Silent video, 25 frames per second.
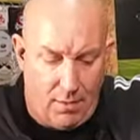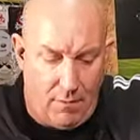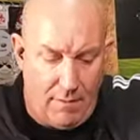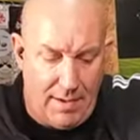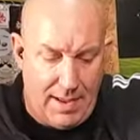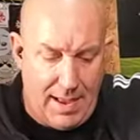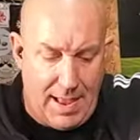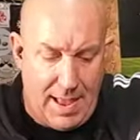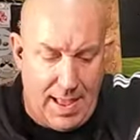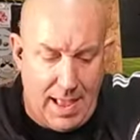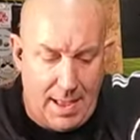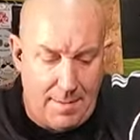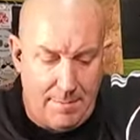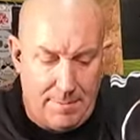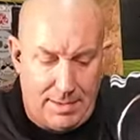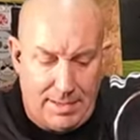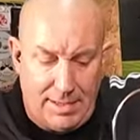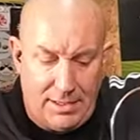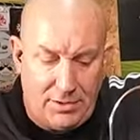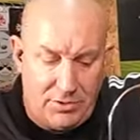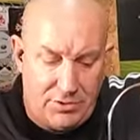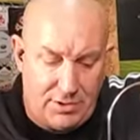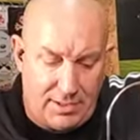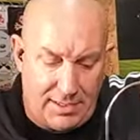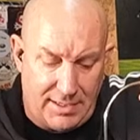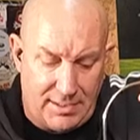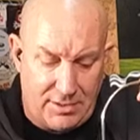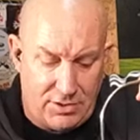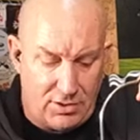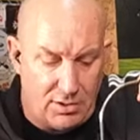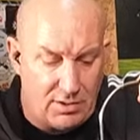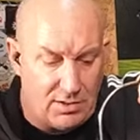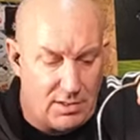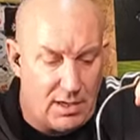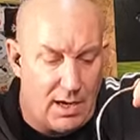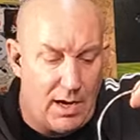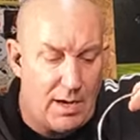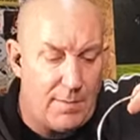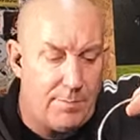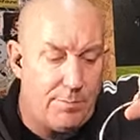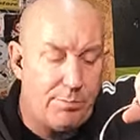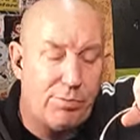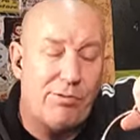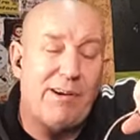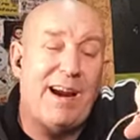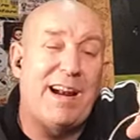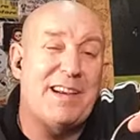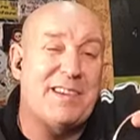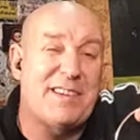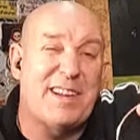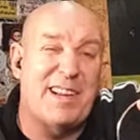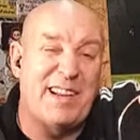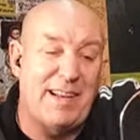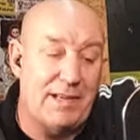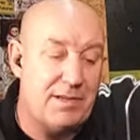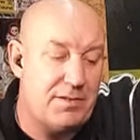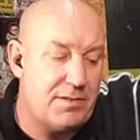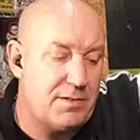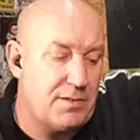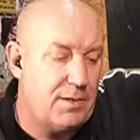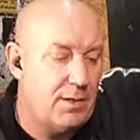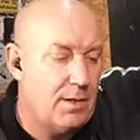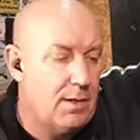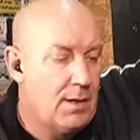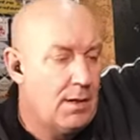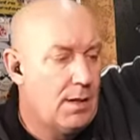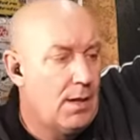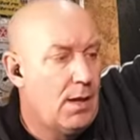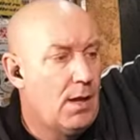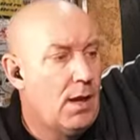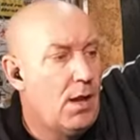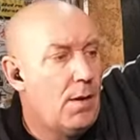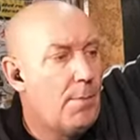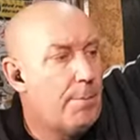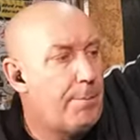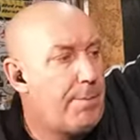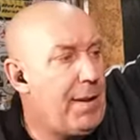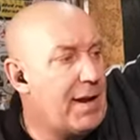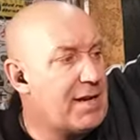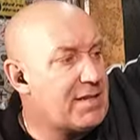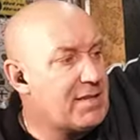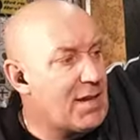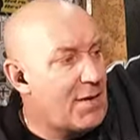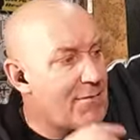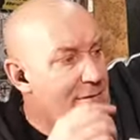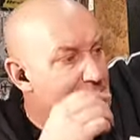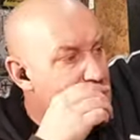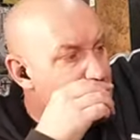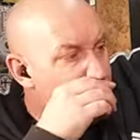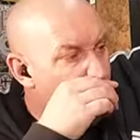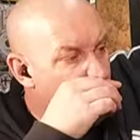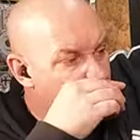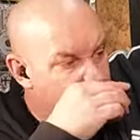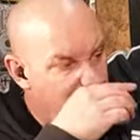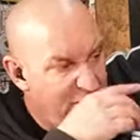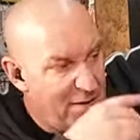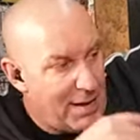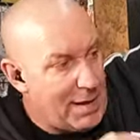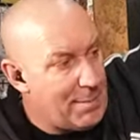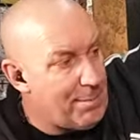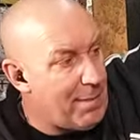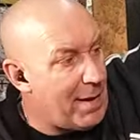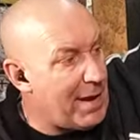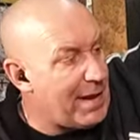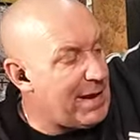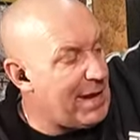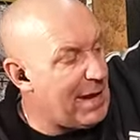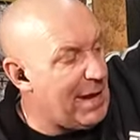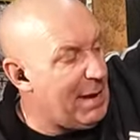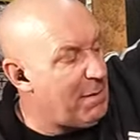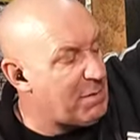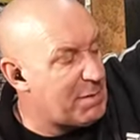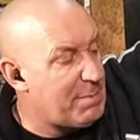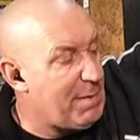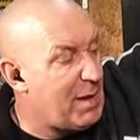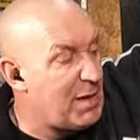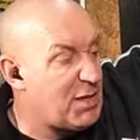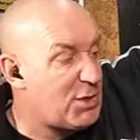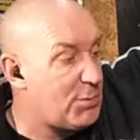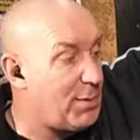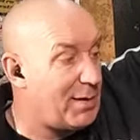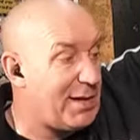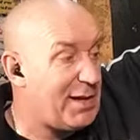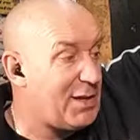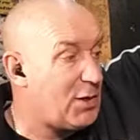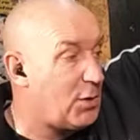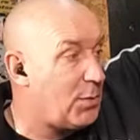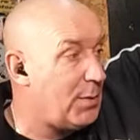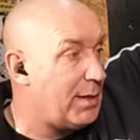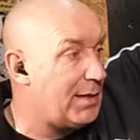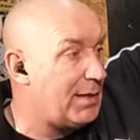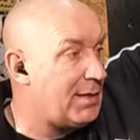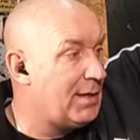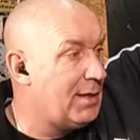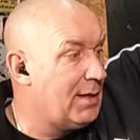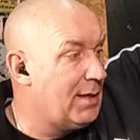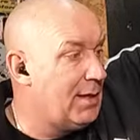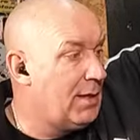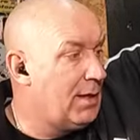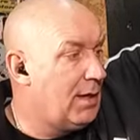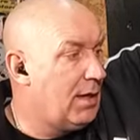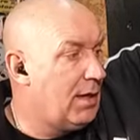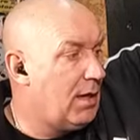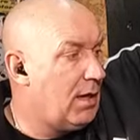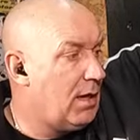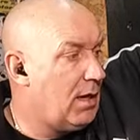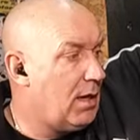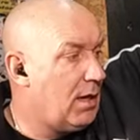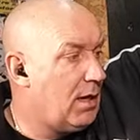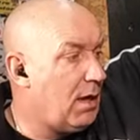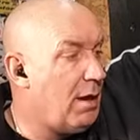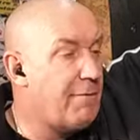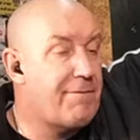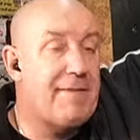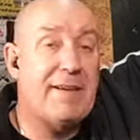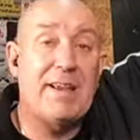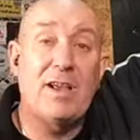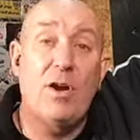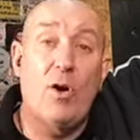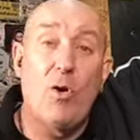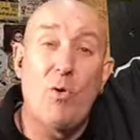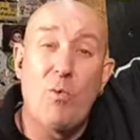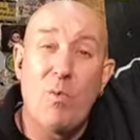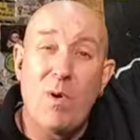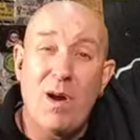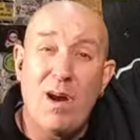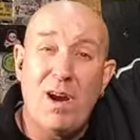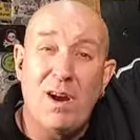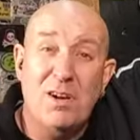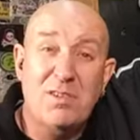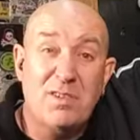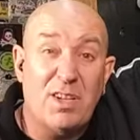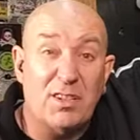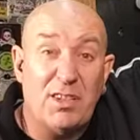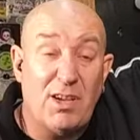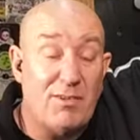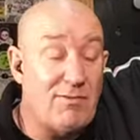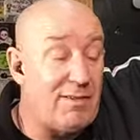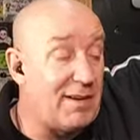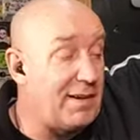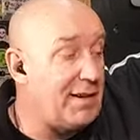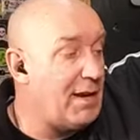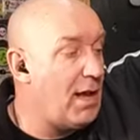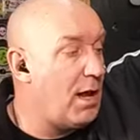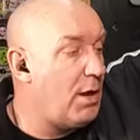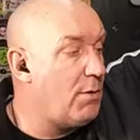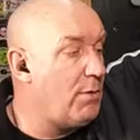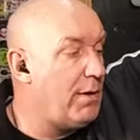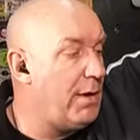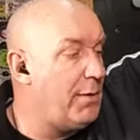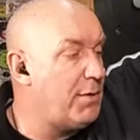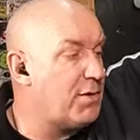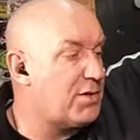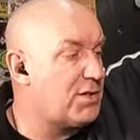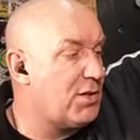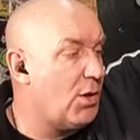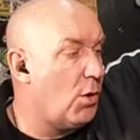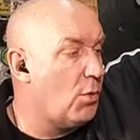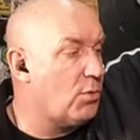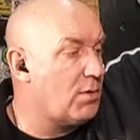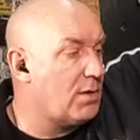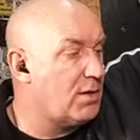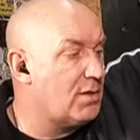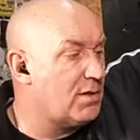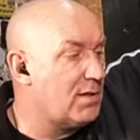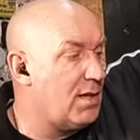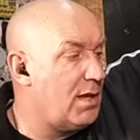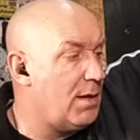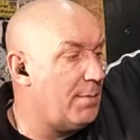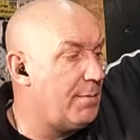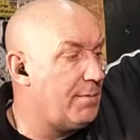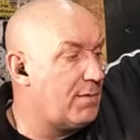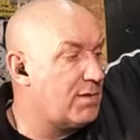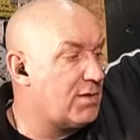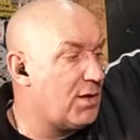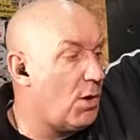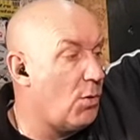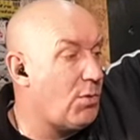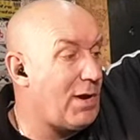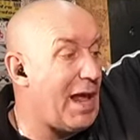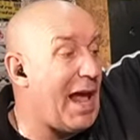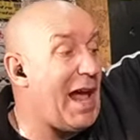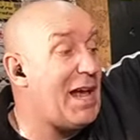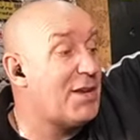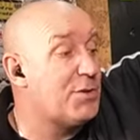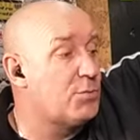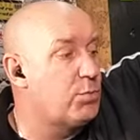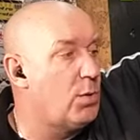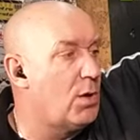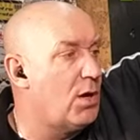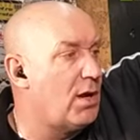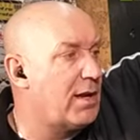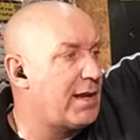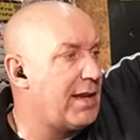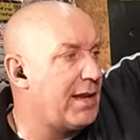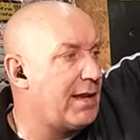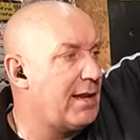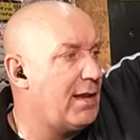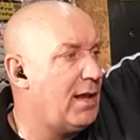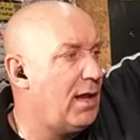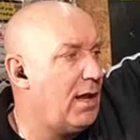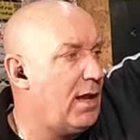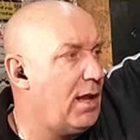I am literally just a practicalist. Picked up this off of eBay. It was about 20 quid. I think it all works. I don't really know. It was sold as working.